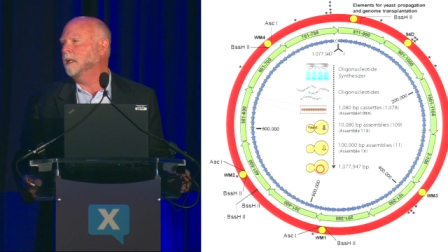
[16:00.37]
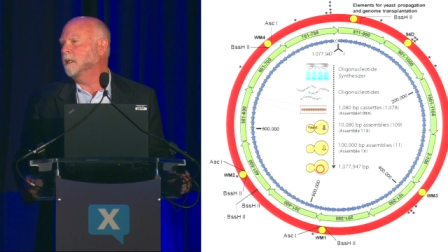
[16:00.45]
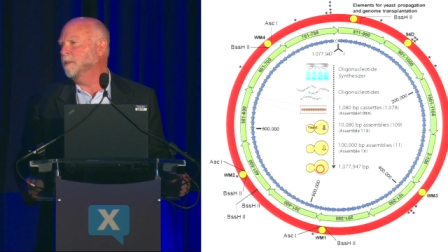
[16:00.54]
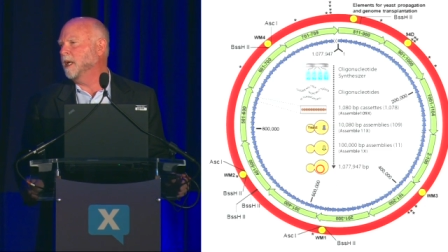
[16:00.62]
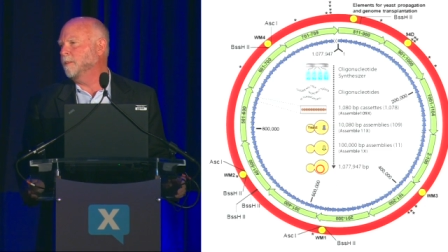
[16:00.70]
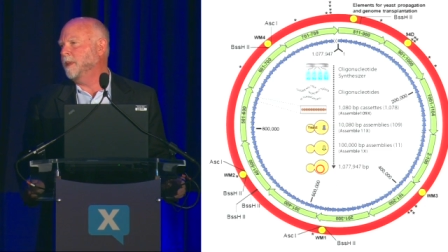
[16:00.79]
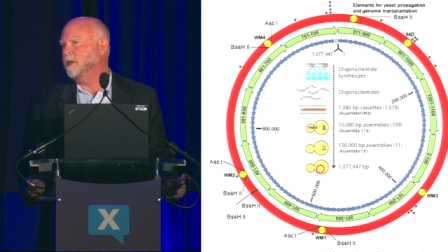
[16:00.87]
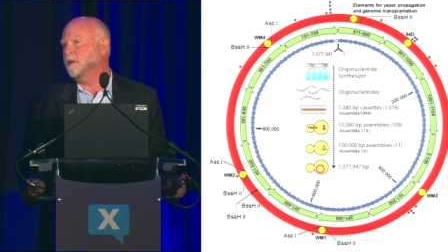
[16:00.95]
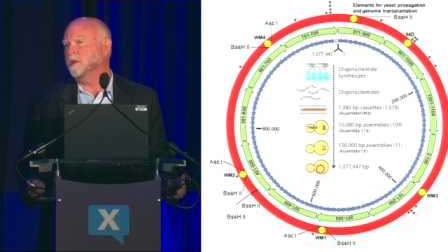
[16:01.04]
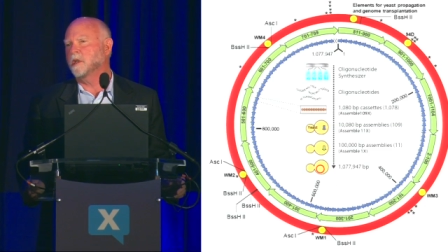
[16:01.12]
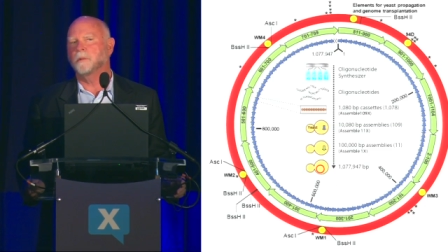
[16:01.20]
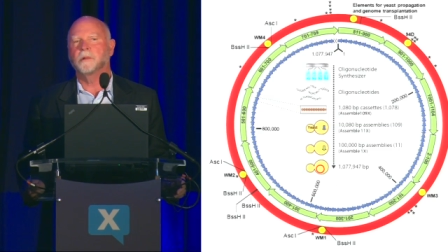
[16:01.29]
to make
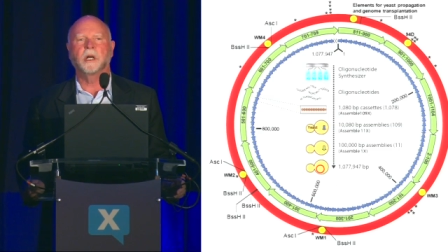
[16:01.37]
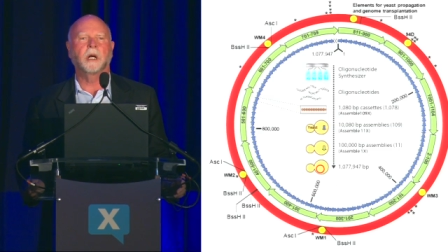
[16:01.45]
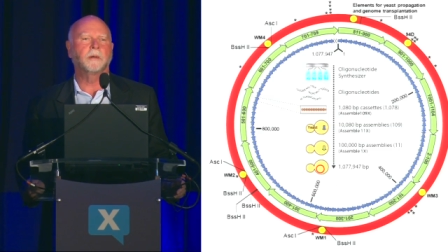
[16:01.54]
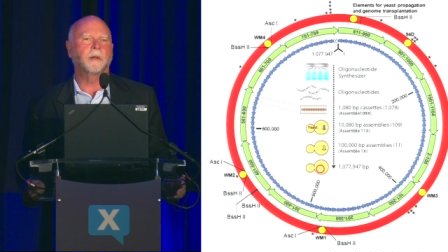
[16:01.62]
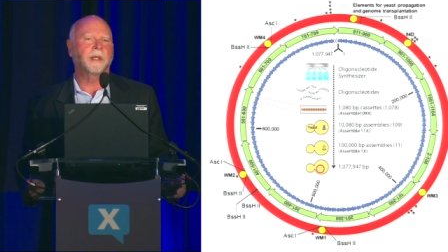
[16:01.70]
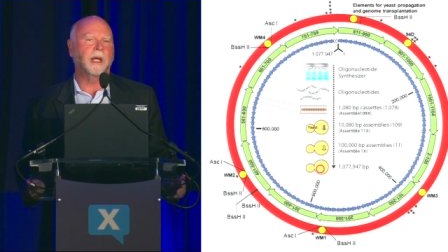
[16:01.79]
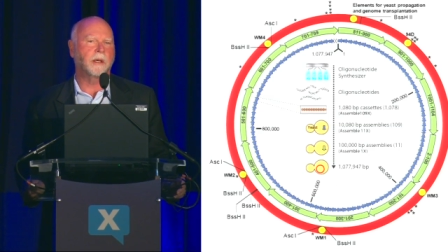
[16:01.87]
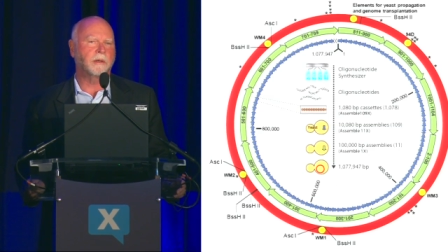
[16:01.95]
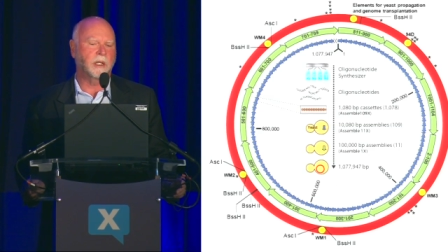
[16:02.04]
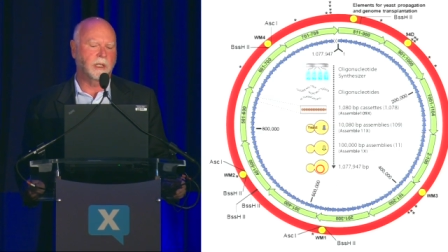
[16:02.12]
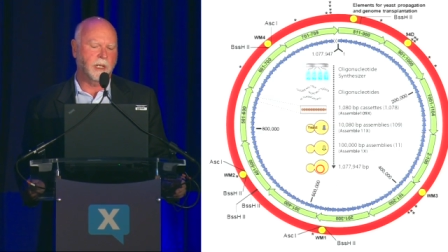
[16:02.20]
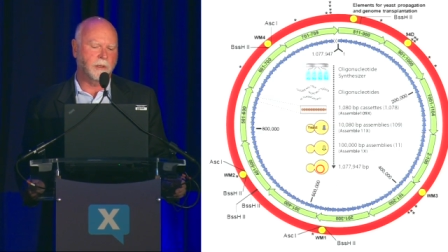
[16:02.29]
pieces that were one hundred
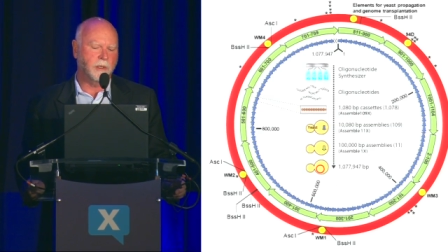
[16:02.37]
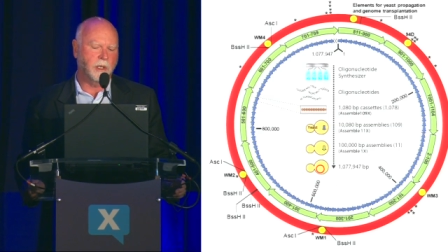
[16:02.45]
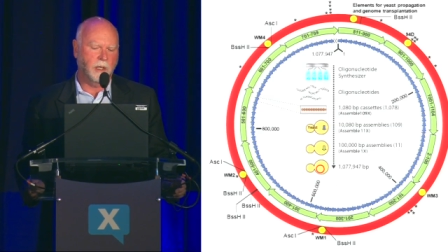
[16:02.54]
thousand letters